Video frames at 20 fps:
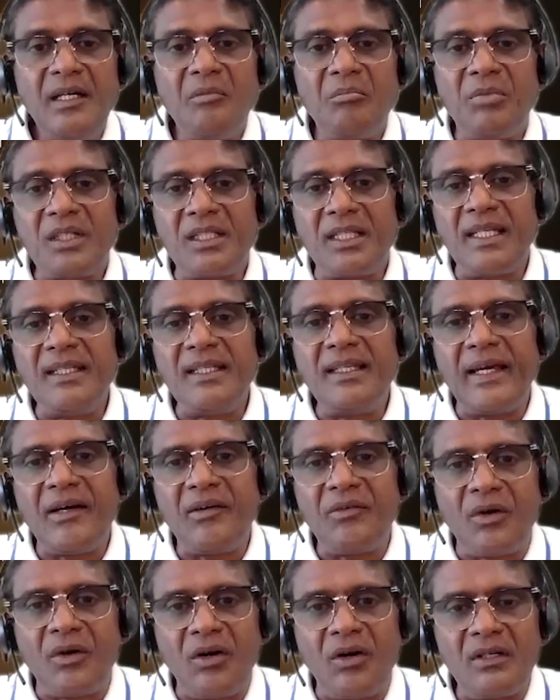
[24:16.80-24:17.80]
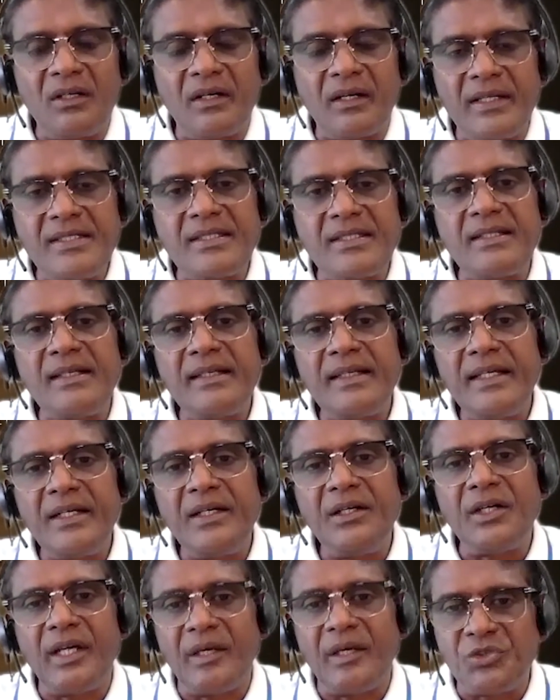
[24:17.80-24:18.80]
But then they have got recently
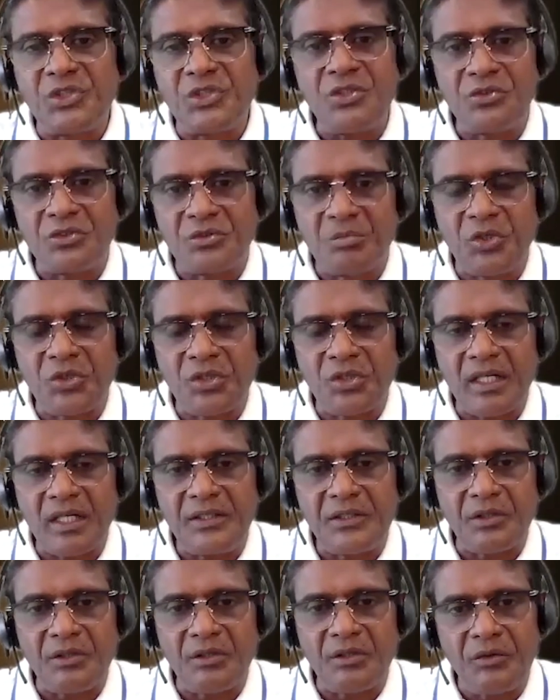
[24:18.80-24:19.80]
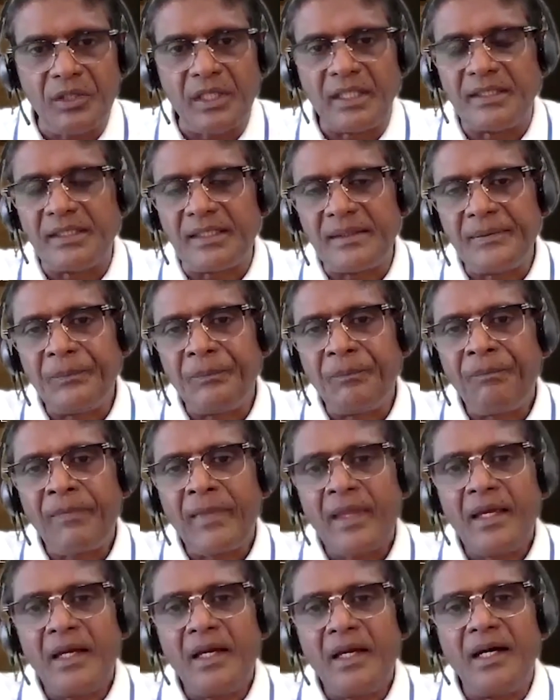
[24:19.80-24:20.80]
into MCUs, motor control unit,
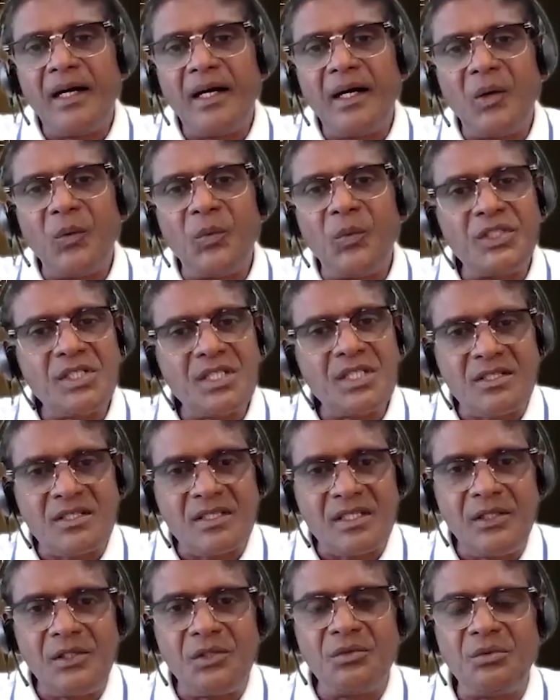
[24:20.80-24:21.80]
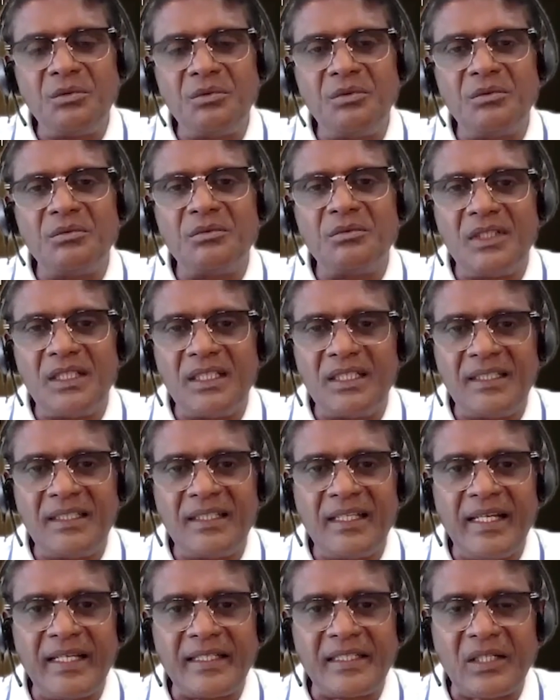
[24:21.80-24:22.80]
which is into
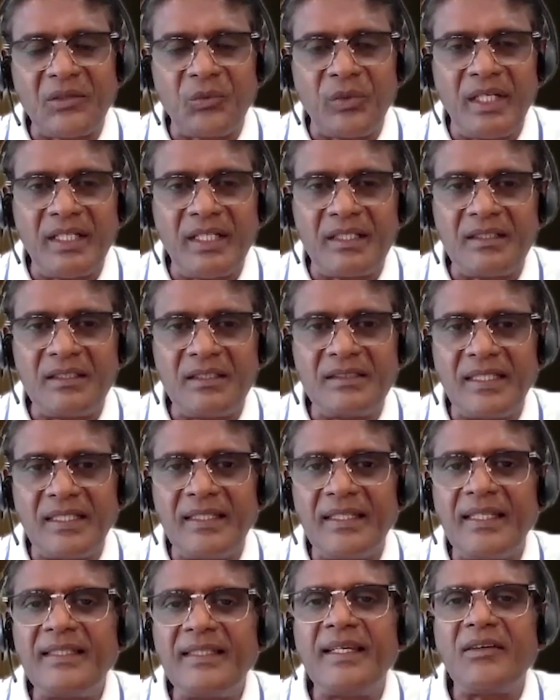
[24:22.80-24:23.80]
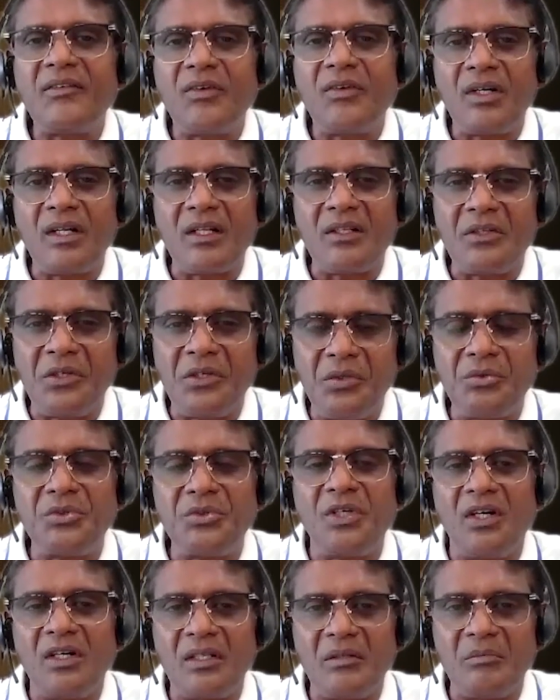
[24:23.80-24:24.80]
electric vehicles, and they've got a
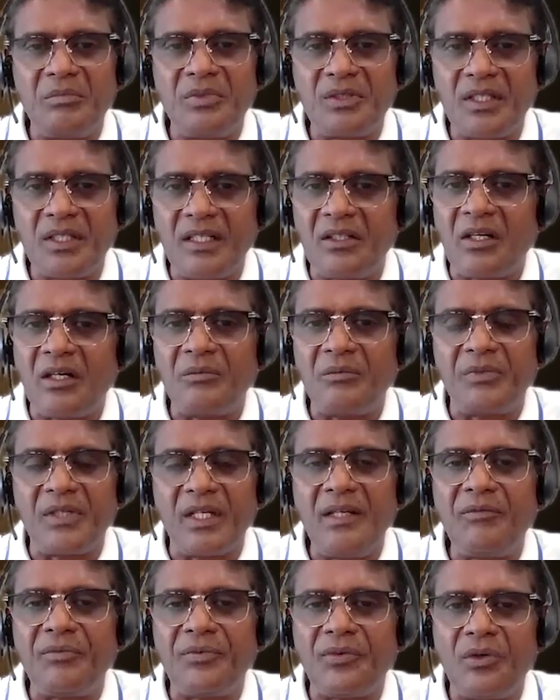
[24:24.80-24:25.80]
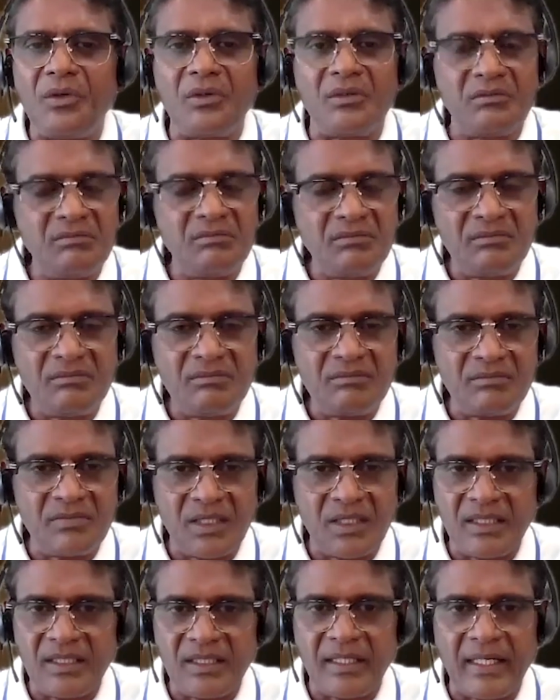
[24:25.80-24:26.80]
huge order book. The top 3-4
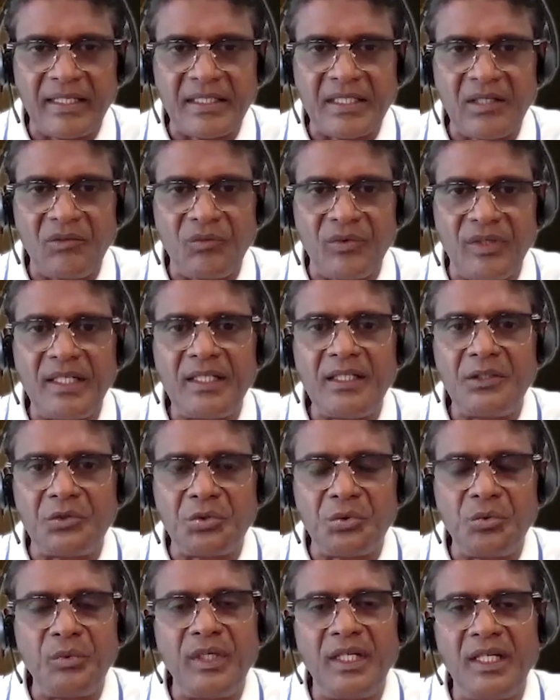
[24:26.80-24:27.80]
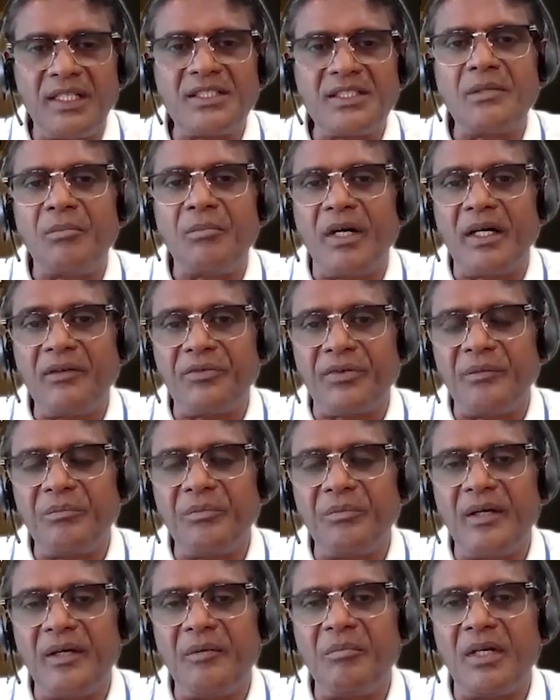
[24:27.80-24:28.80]
electric vehicle two-wheelers, they buy
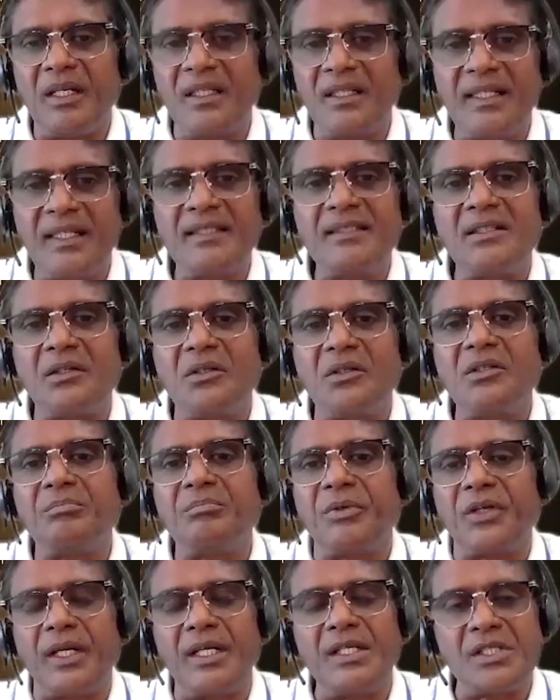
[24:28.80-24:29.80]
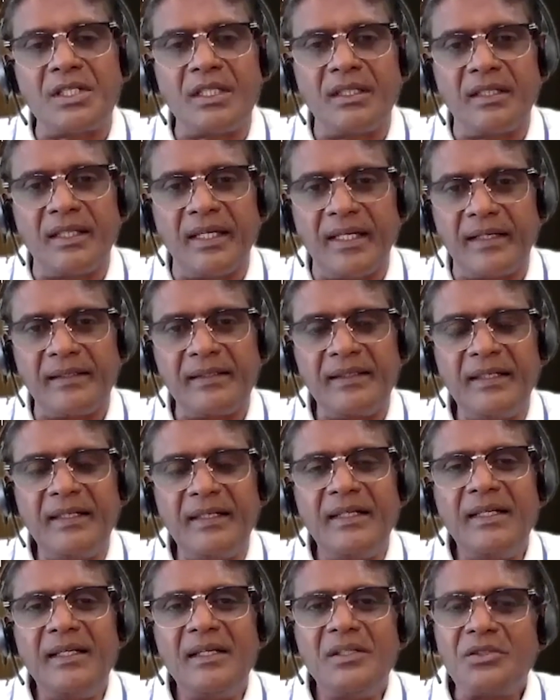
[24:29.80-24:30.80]
from them, and there is a good potential there.
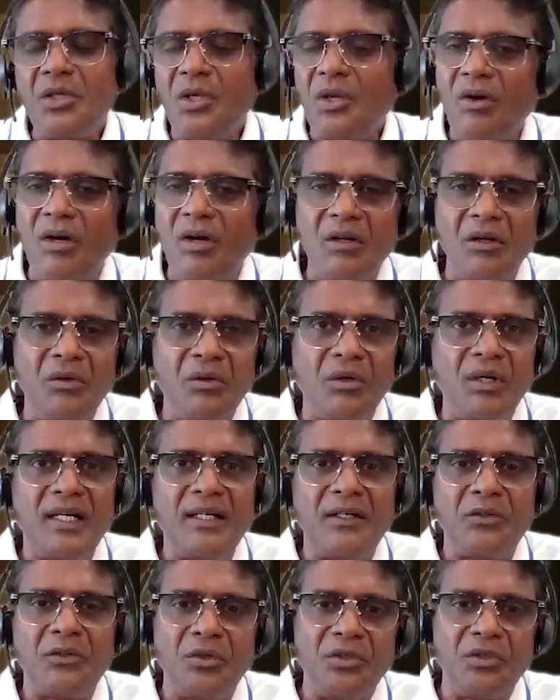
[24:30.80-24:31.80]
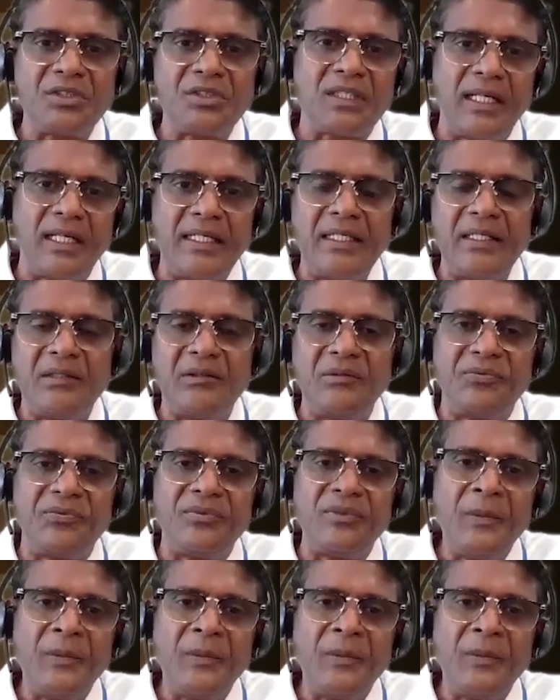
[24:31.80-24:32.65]
So you got to look at those kind of,